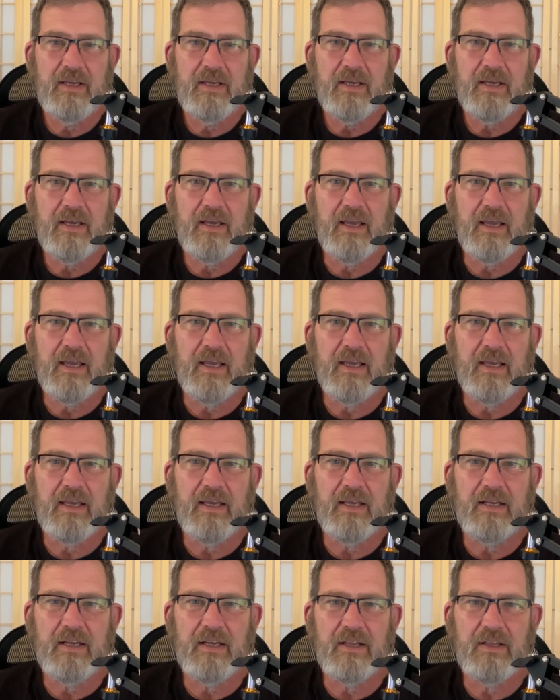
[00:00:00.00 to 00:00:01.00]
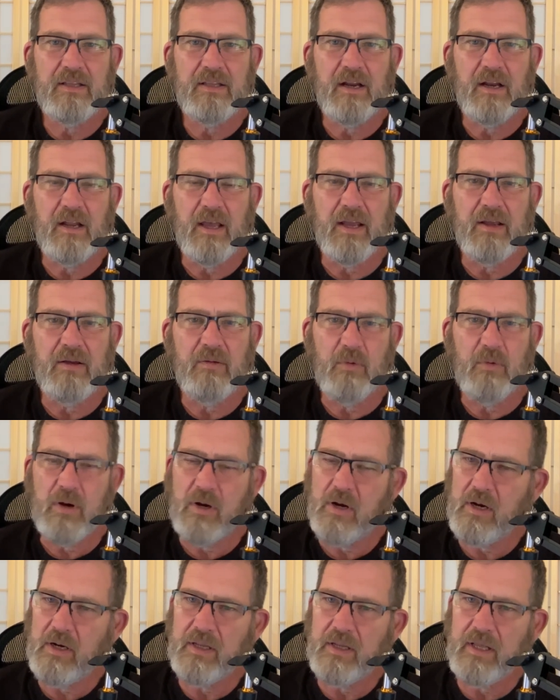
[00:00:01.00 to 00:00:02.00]
And they're like, we're
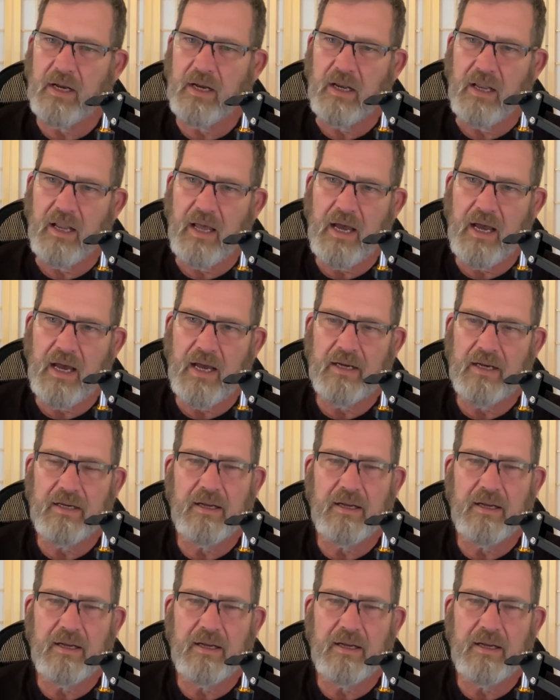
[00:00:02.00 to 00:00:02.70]
hearing that a lot.